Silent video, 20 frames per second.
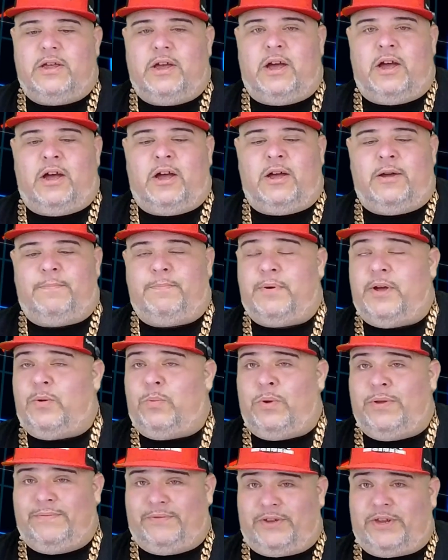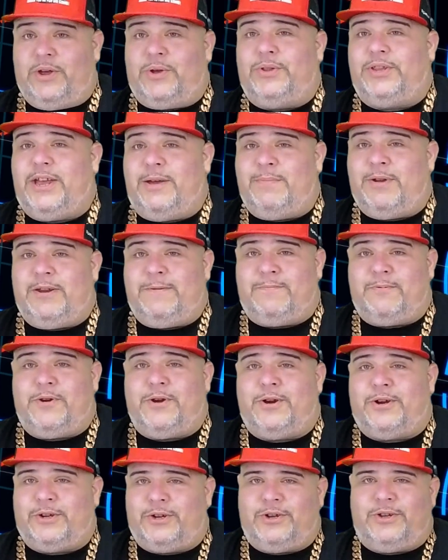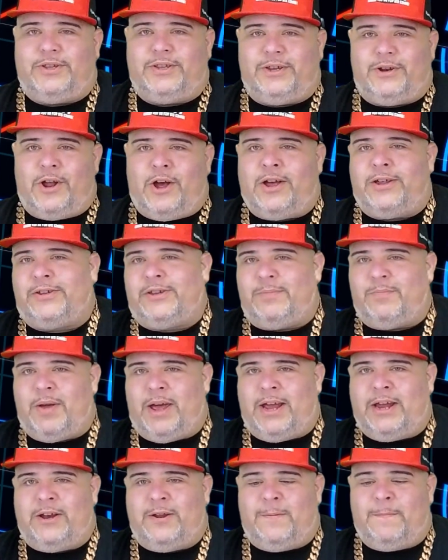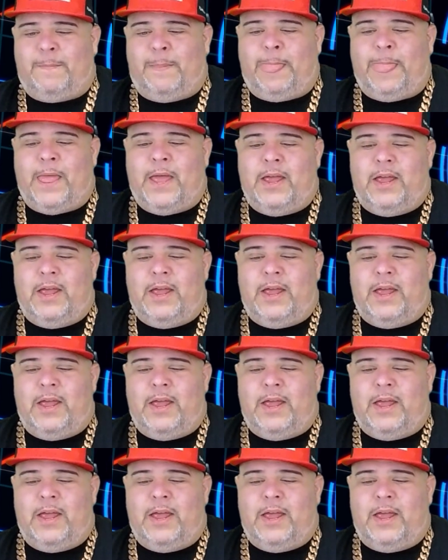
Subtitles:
But we've sold that many pre-orders because it's an awesome item.